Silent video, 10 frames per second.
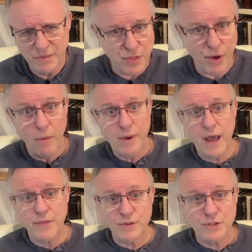We thought we
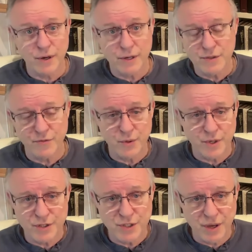had those theories a few
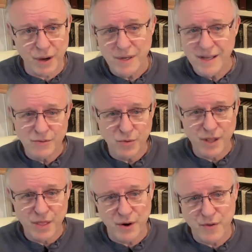years ago,
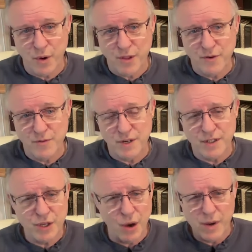20, 30, 40, 50
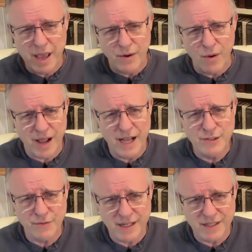years ago. We had all
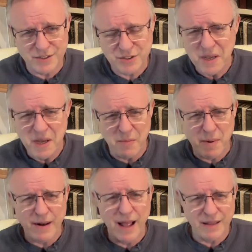kinds of ideas
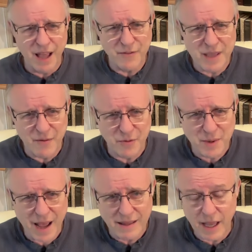about how life came
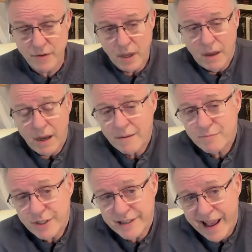from non-life.
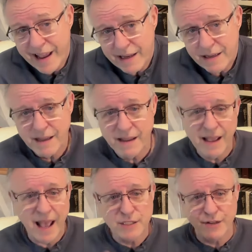Today,
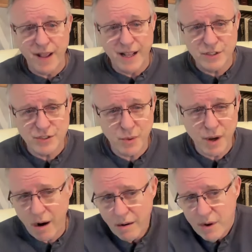as advanced as we
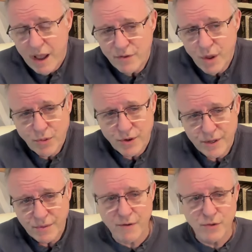are, we have no
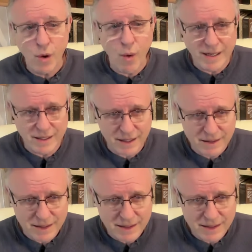theory. We have no idea.